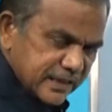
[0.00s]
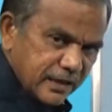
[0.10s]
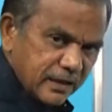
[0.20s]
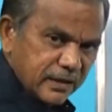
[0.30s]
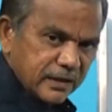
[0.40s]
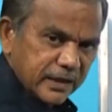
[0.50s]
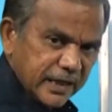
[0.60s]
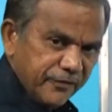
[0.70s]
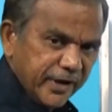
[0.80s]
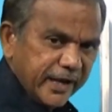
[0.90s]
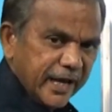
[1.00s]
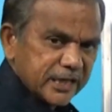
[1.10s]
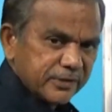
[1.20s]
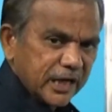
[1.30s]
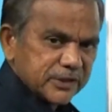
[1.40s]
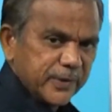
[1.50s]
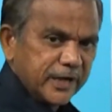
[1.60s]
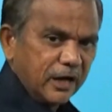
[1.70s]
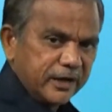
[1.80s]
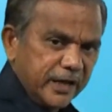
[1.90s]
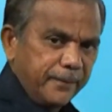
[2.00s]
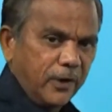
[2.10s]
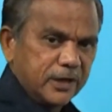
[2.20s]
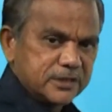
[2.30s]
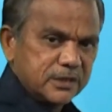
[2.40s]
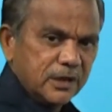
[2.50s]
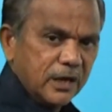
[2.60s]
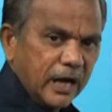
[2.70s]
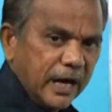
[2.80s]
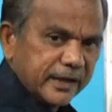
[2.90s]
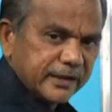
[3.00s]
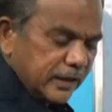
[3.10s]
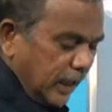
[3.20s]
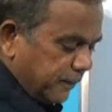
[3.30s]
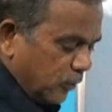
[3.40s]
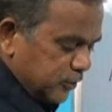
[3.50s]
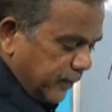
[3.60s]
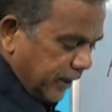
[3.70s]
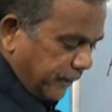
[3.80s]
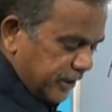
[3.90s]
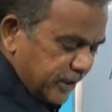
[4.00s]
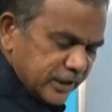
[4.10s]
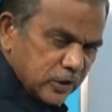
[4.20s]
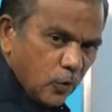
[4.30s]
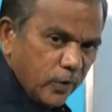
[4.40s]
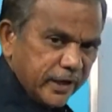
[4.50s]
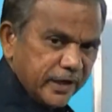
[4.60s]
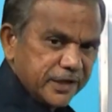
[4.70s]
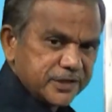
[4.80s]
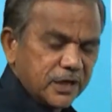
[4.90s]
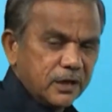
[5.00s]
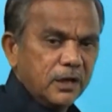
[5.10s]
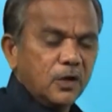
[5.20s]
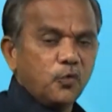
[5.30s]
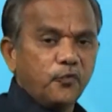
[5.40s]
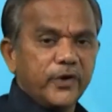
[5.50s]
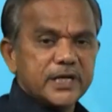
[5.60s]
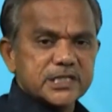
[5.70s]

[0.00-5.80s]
as the heavier air has been already passed and the atmospheric pressure is lower in nature.